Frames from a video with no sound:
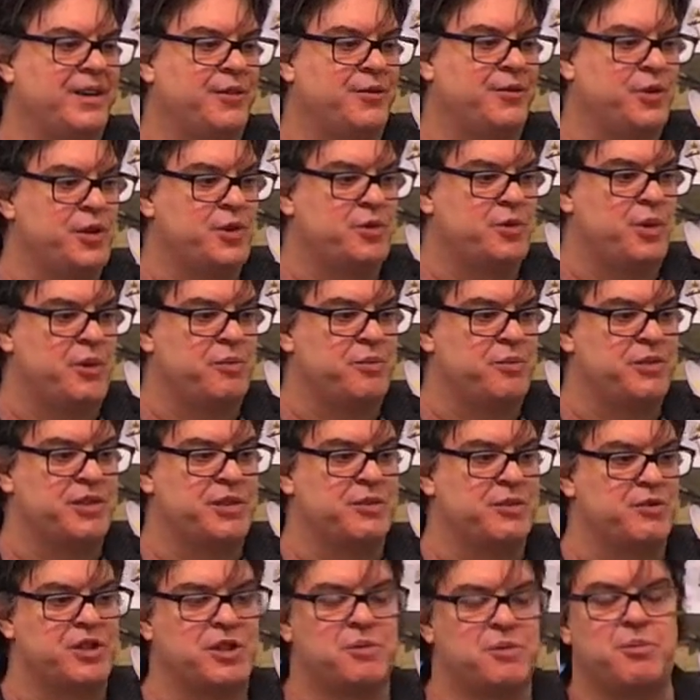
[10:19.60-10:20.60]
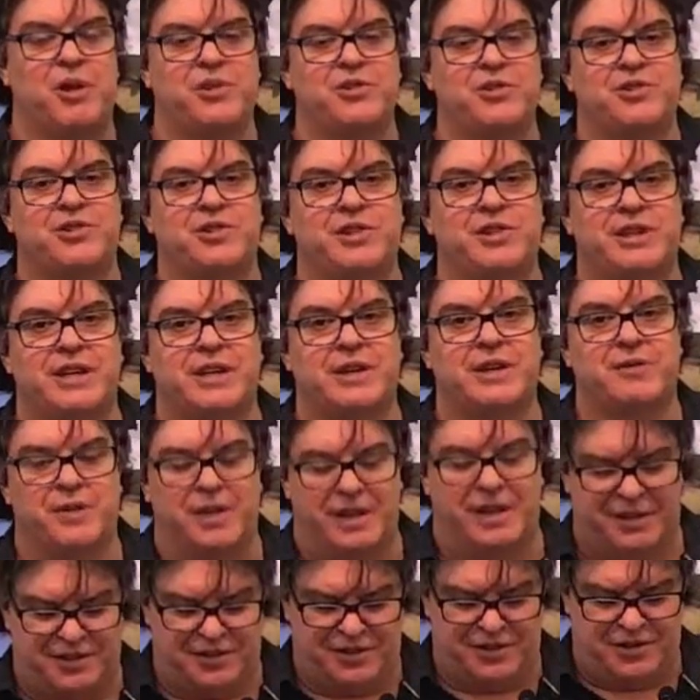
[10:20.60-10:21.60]
first one was in response to the
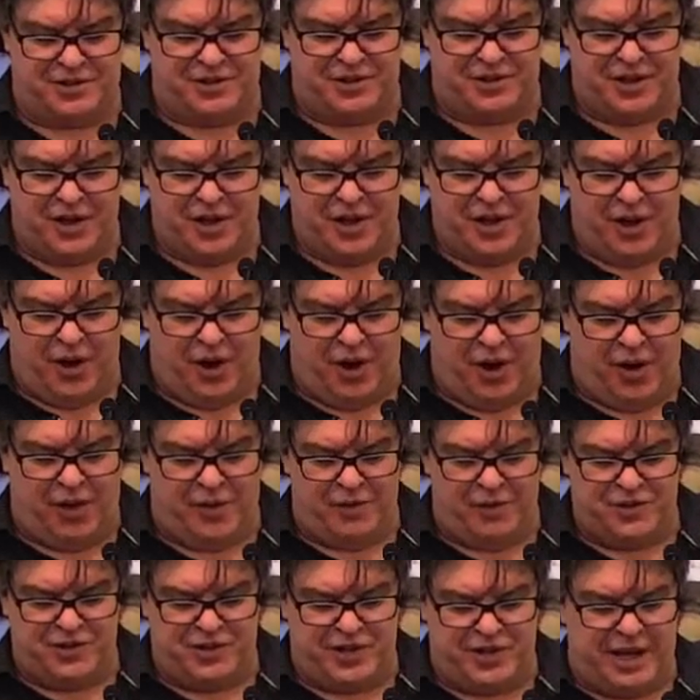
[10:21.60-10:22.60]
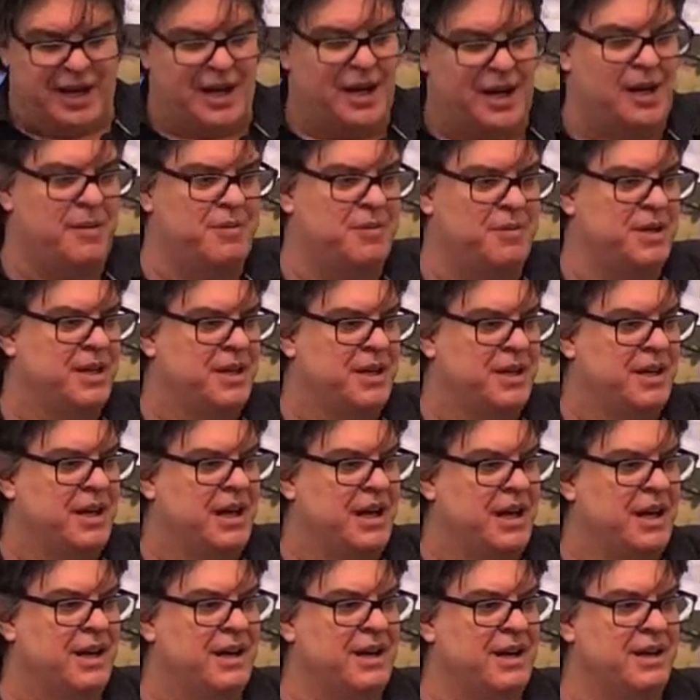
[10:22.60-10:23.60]
events of Psalm
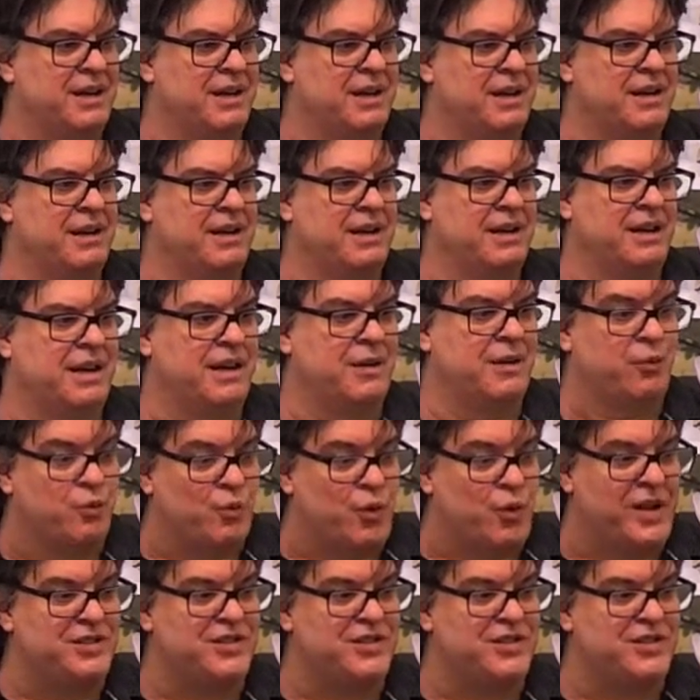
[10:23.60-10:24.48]
1